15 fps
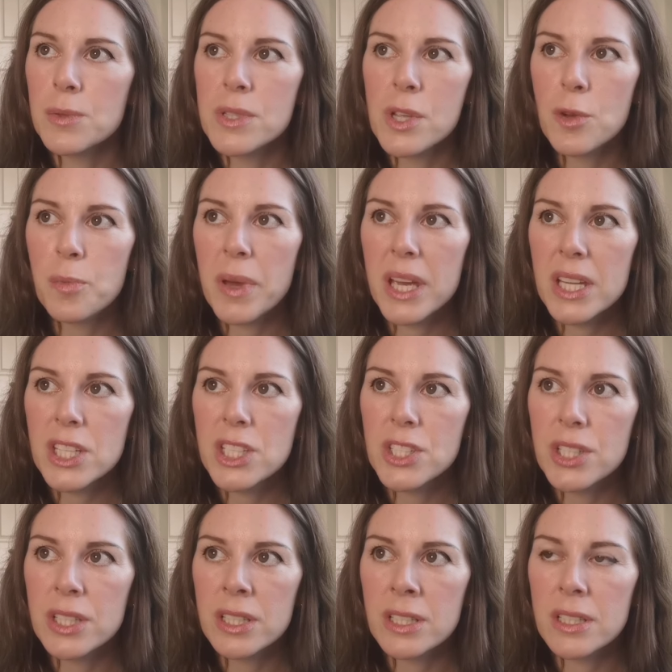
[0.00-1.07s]
she was so
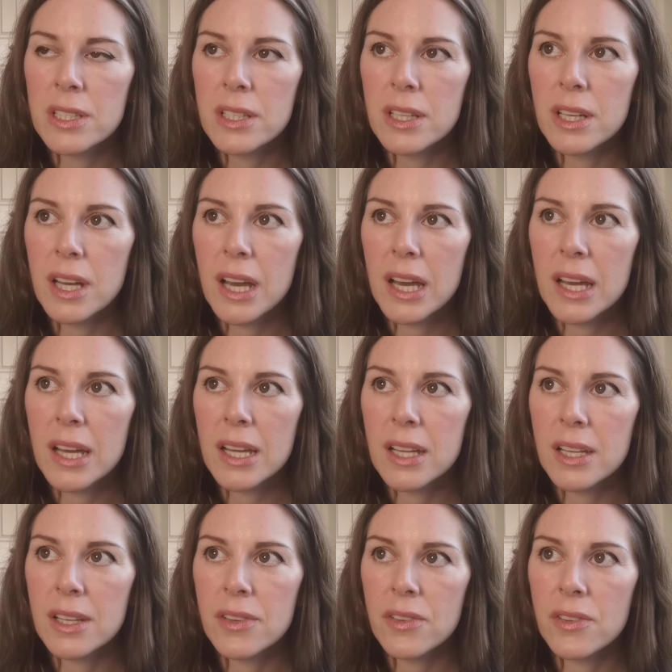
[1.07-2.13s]
patient
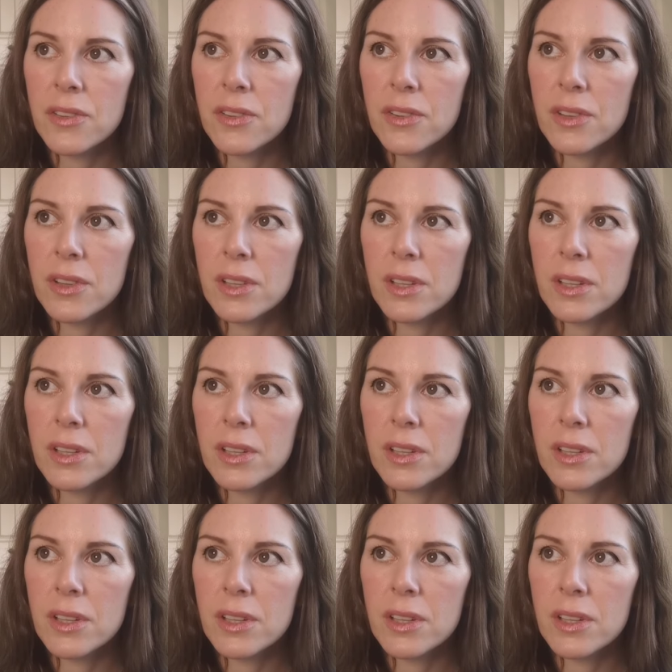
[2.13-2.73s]
and